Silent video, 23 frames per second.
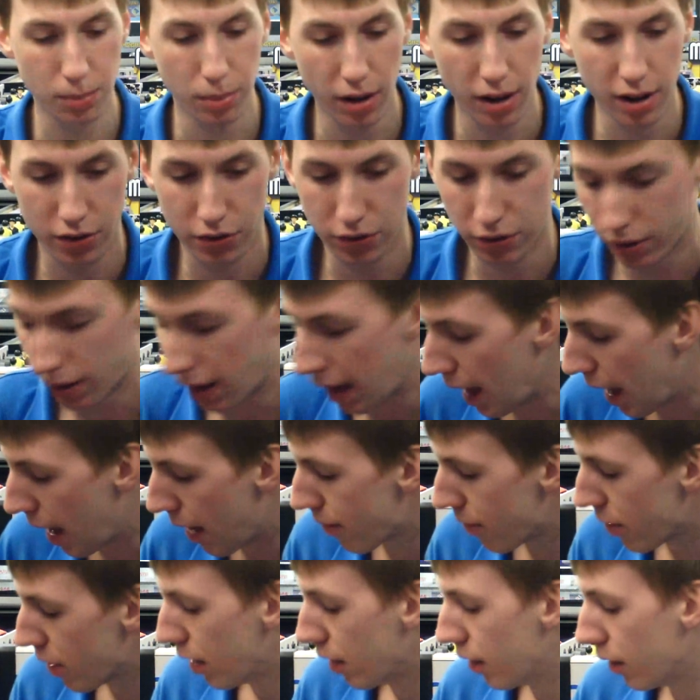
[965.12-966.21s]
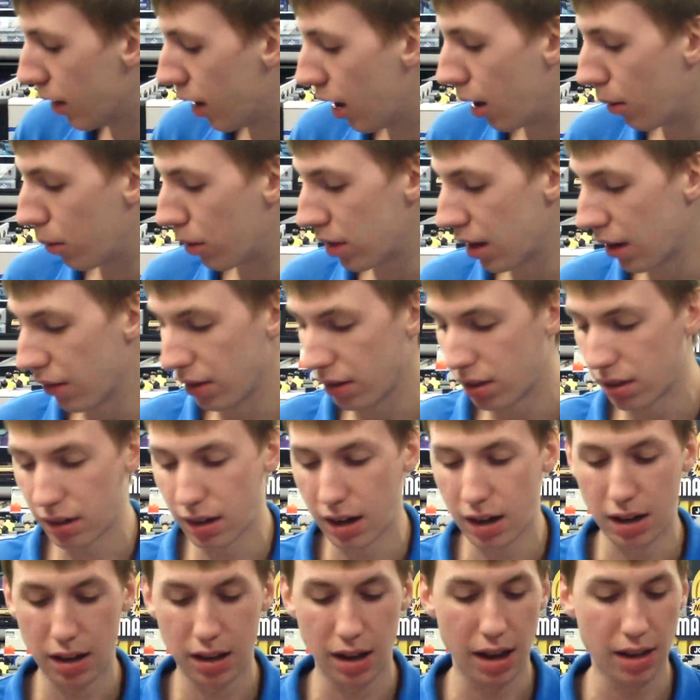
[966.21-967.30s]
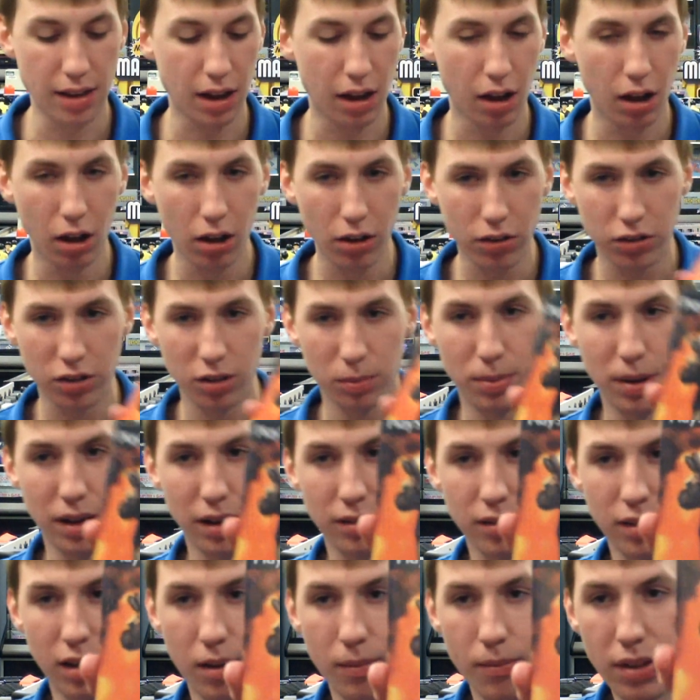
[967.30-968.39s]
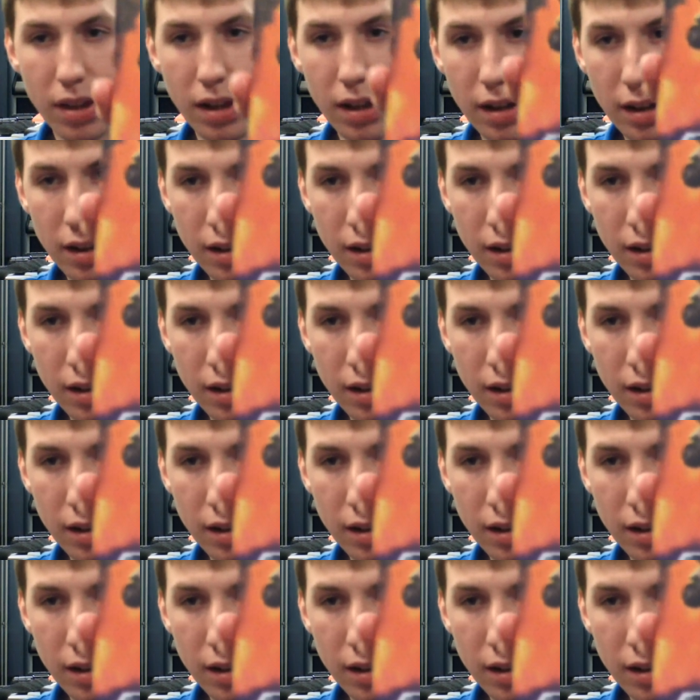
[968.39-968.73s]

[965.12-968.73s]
the box for that with everything in it, and I also picked up